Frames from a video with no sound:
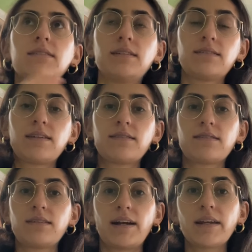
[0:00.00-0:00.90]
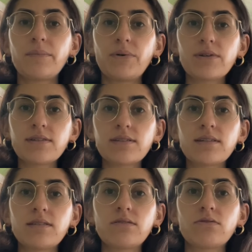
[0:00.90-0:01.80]
decent sign up
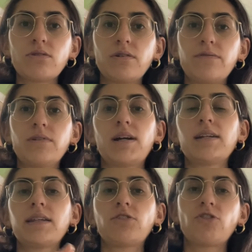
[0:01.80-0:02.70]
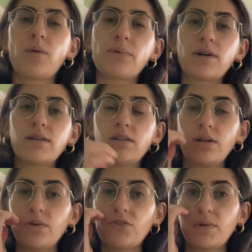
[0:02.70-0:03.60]
bonuses. So if you kind of like shop around and
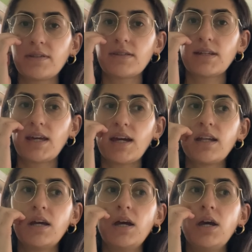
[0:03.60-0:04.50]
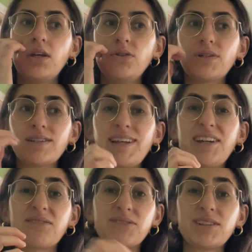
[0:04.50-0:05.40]
know which ones to get, you can like
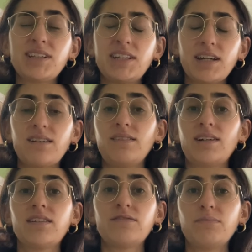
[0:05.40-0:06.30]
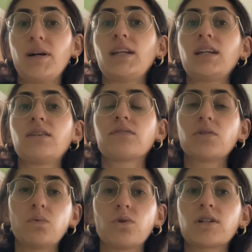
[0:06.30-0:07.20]
really get a lot of money or
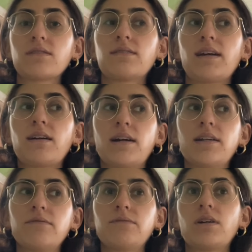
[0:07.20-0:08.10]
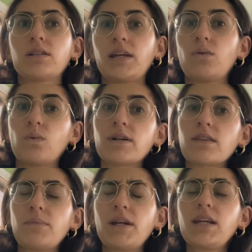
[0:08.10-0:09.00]
rewards that kind of are like
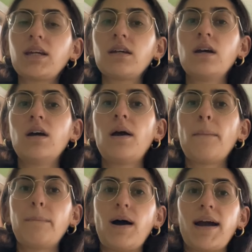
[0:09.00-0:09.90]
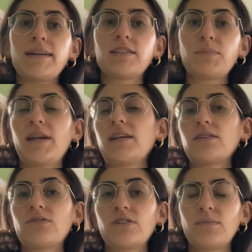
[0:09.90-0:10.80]
worth money by spending a
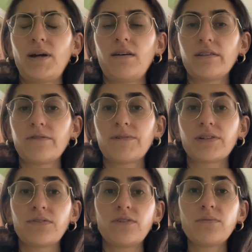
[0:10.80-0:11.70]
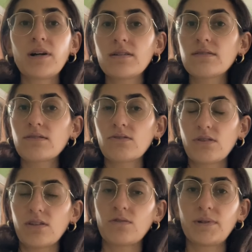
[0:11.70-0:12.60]
certain amount in the first few months. So
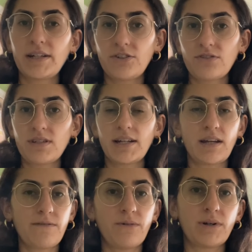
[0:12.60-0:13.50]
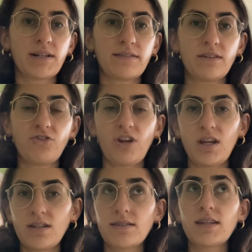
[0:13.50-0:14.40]
this one I just signed up for is a
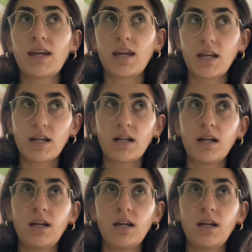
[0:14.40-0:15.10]
Chase Ink